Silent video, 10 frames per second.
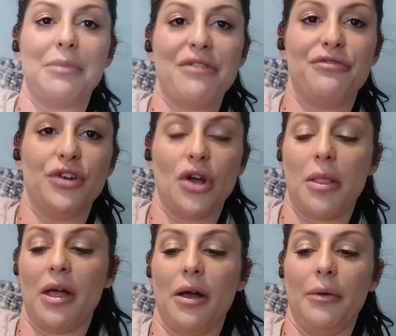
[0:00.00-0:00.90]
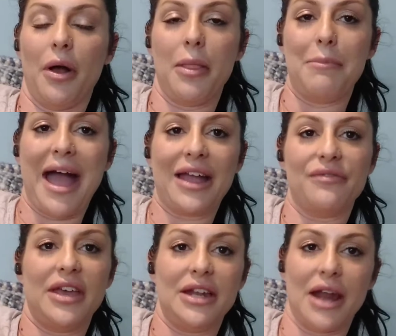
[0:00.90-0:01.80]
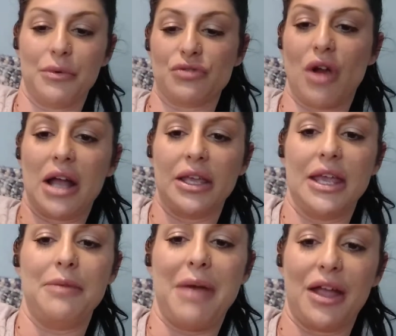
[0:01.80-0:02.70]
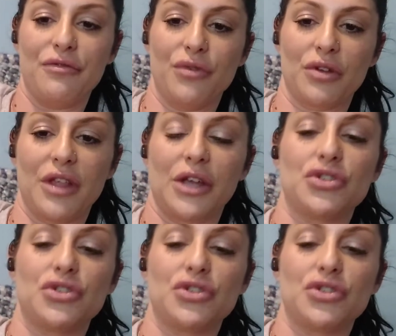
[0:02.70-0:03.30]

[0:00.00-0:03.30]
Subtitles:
my foot on the back of it, and I was rocking him back and forth like a